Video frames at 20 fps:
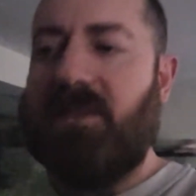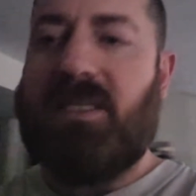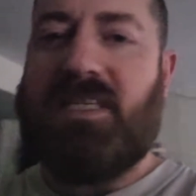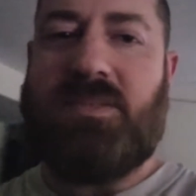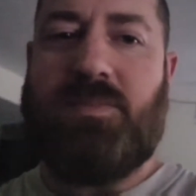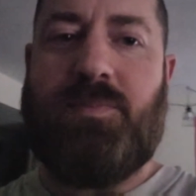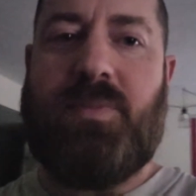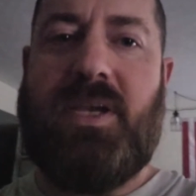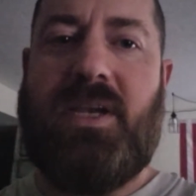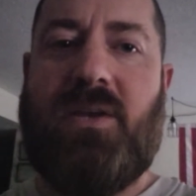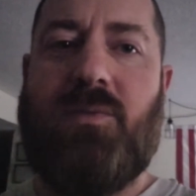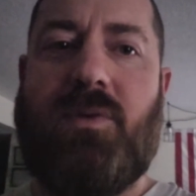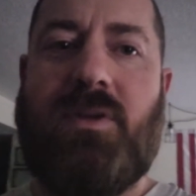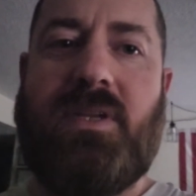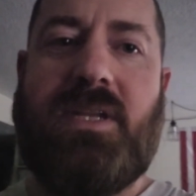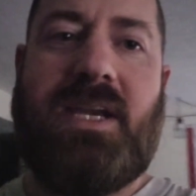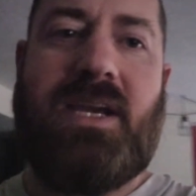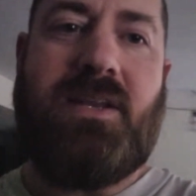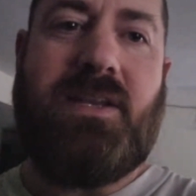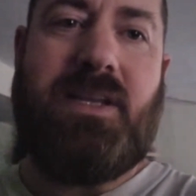This big
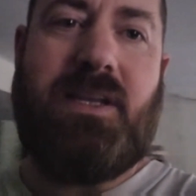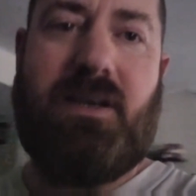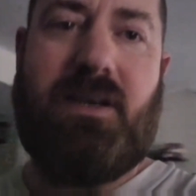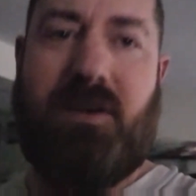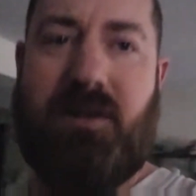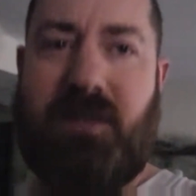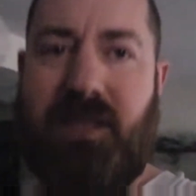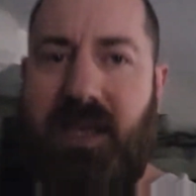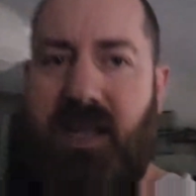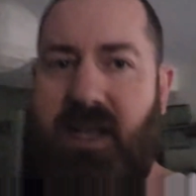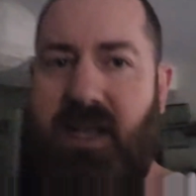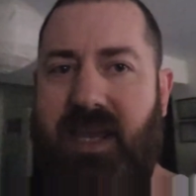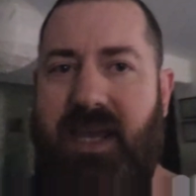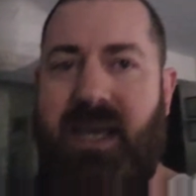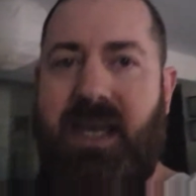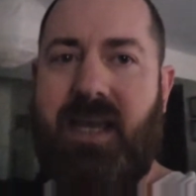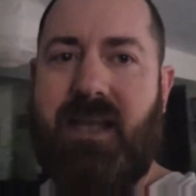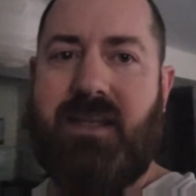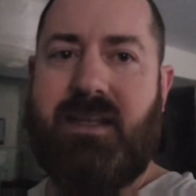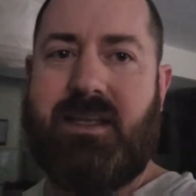one down here that I
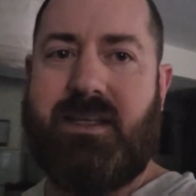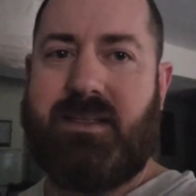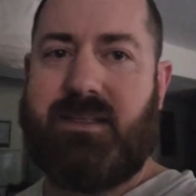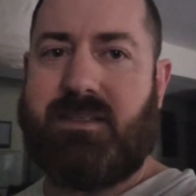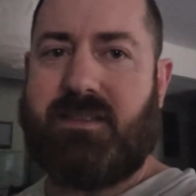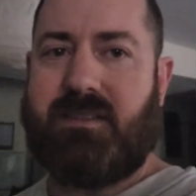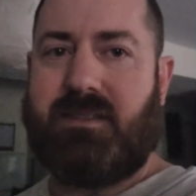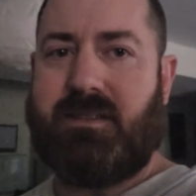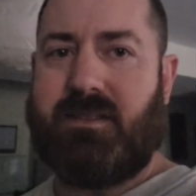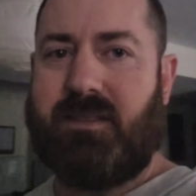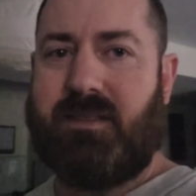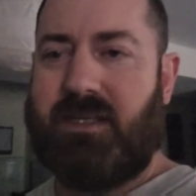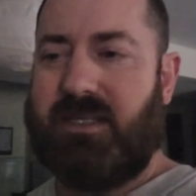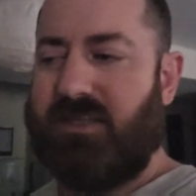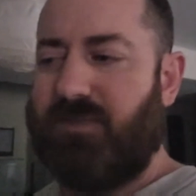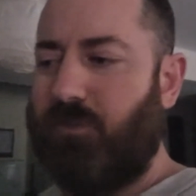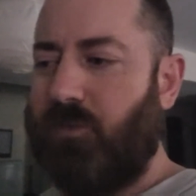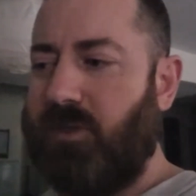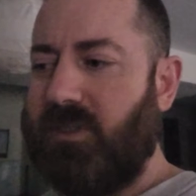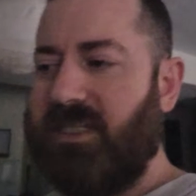had, it's
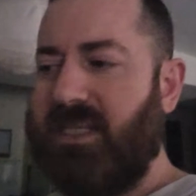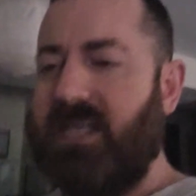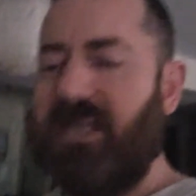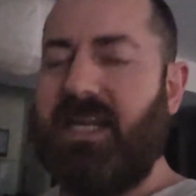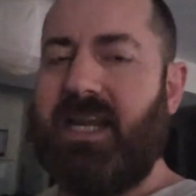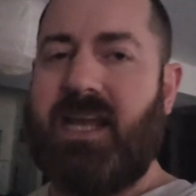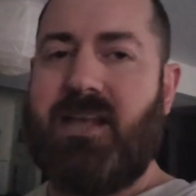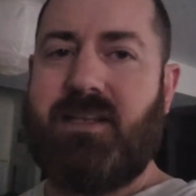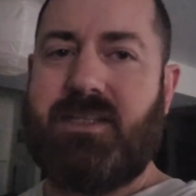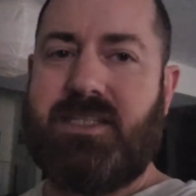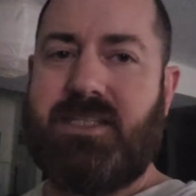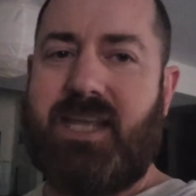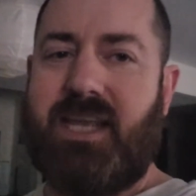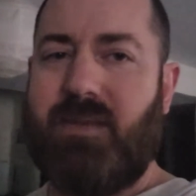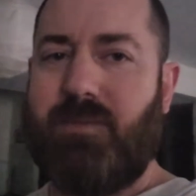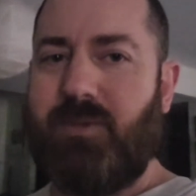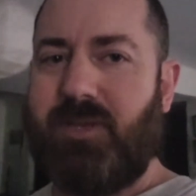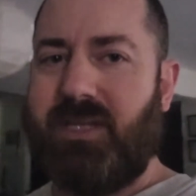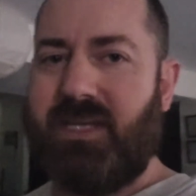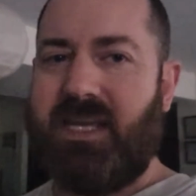for a 10-gallon
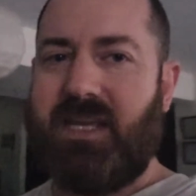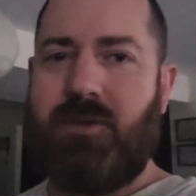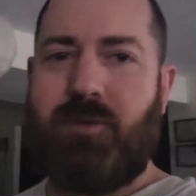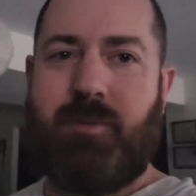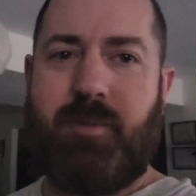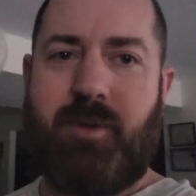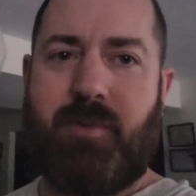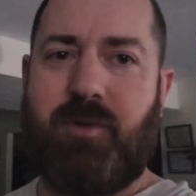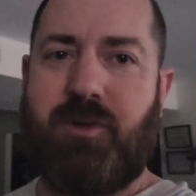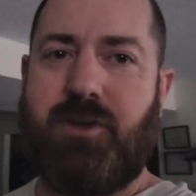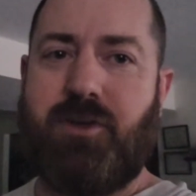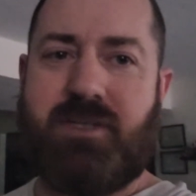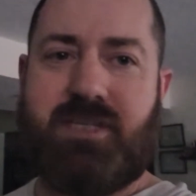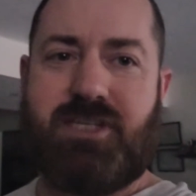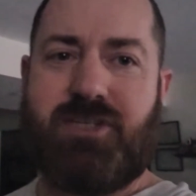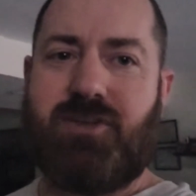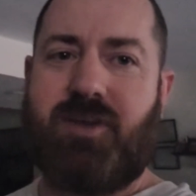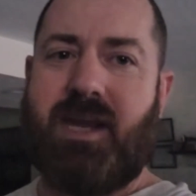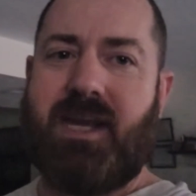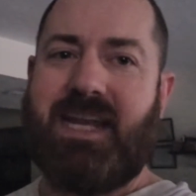tank, but again, remember, you're
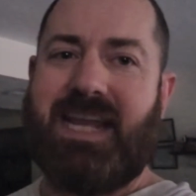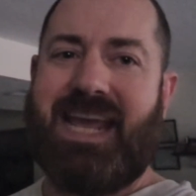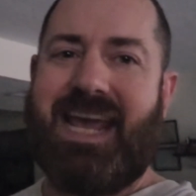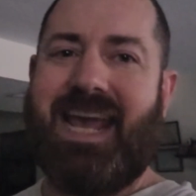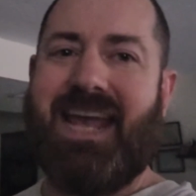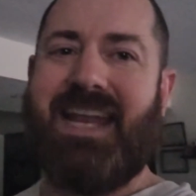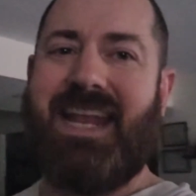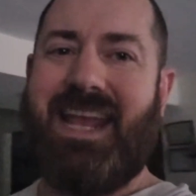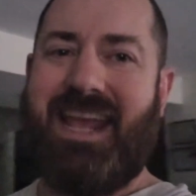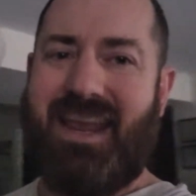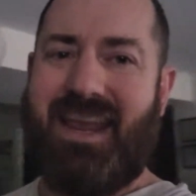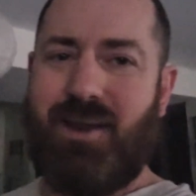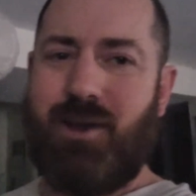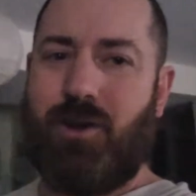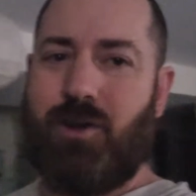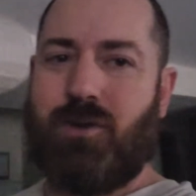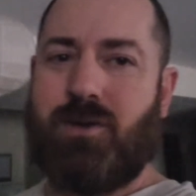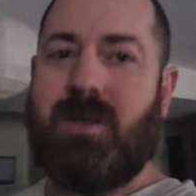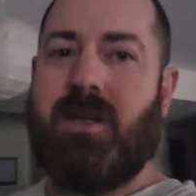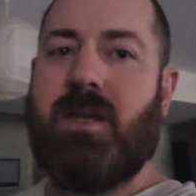just trying to add
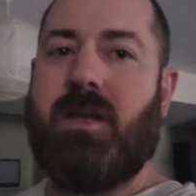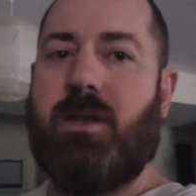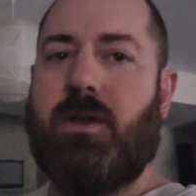air